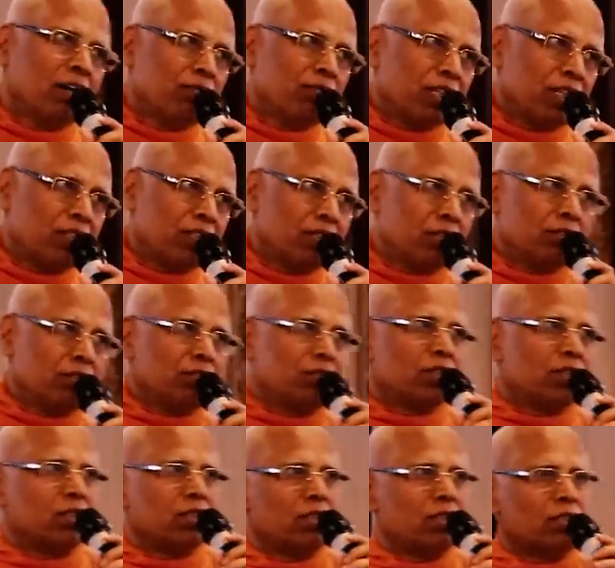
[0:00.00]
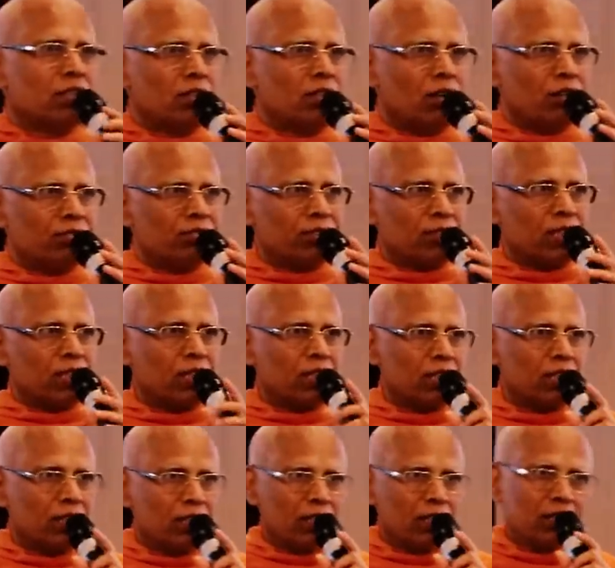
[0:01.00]
what to offer
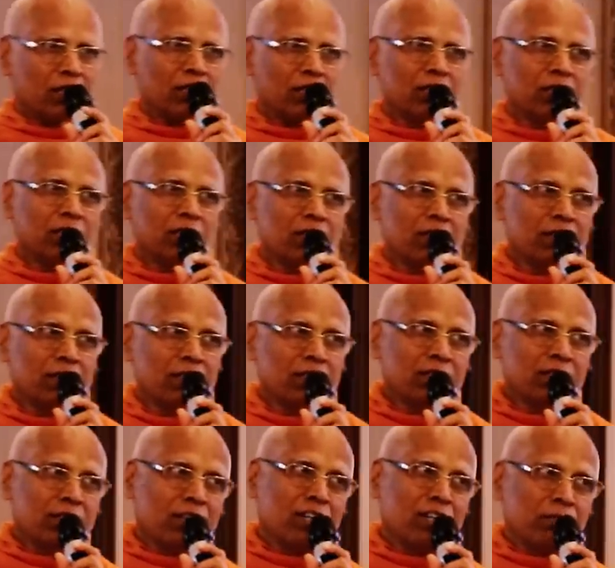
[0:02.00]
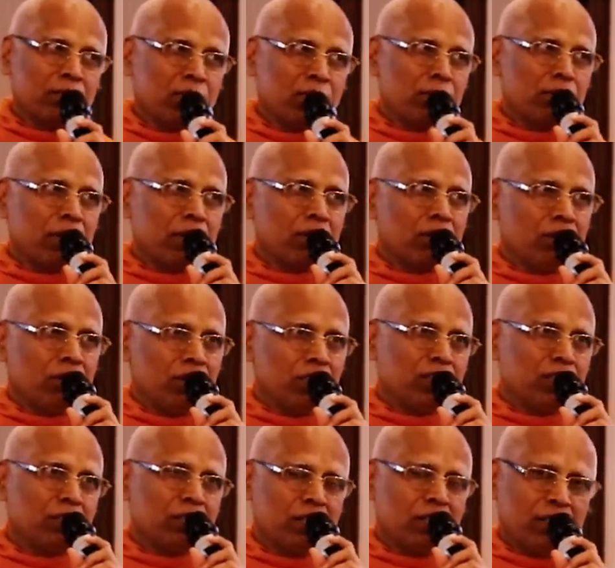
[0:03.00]
Srila Prabhupada on
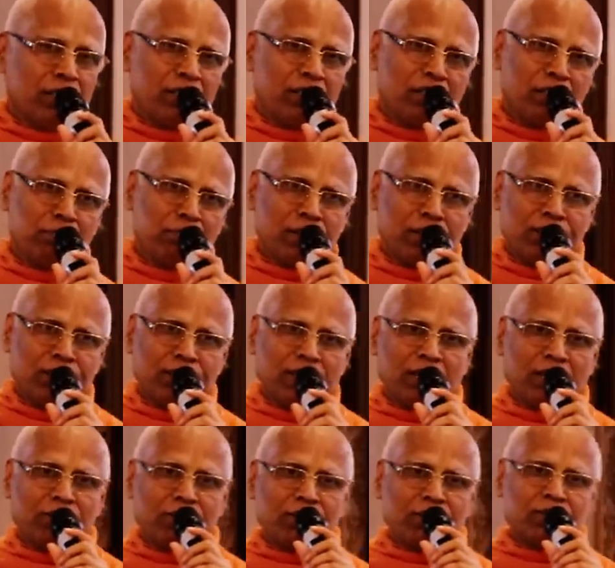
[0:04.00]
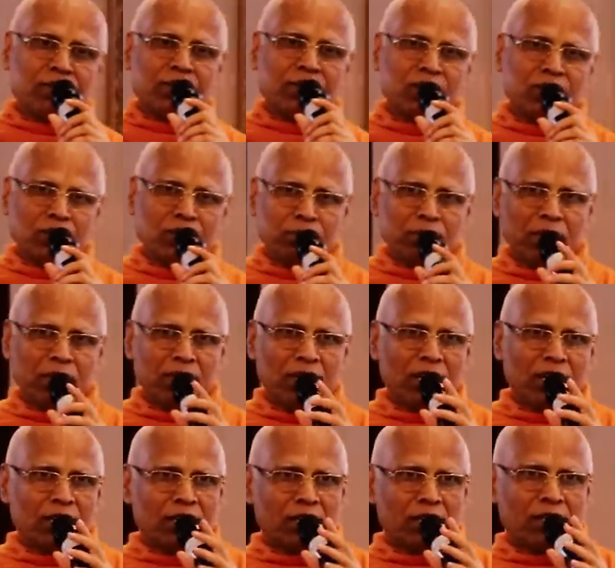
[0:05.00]
his 100th birth anniversary. So
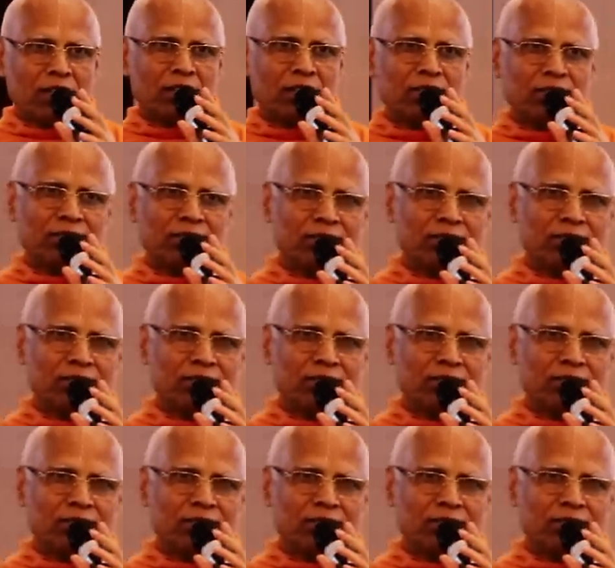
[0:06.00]
Padayatra